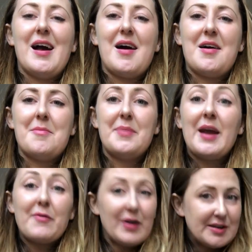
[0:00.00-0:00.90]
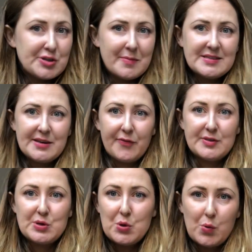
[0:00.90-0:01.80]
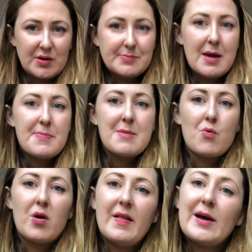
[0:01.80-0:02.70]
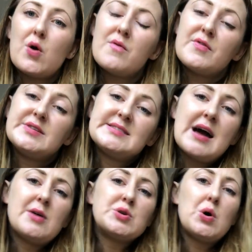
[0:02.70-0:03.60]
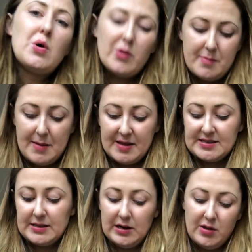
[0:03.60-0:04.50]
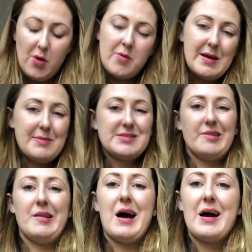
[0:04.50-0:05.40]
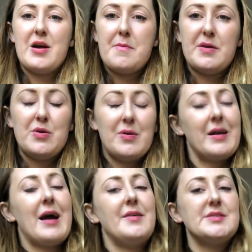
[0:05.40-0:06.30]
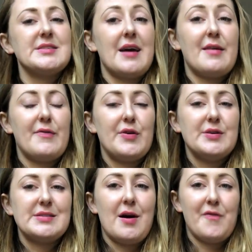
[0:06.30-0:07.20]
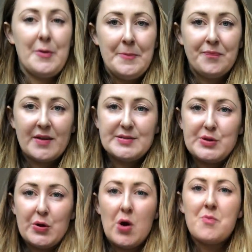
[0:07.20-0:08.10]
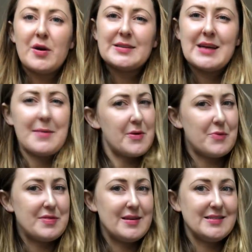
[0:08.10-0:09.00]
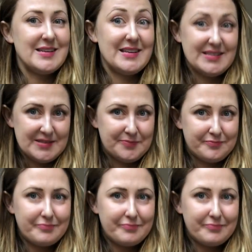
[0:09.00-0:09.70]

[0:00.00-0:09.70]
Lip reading: But every instrument's different. So yours might be more like over the sound hole, or maybe it's a little lower, maybe it's a little higher, but you can kind of decide that for yourself. So your homework assignment with this is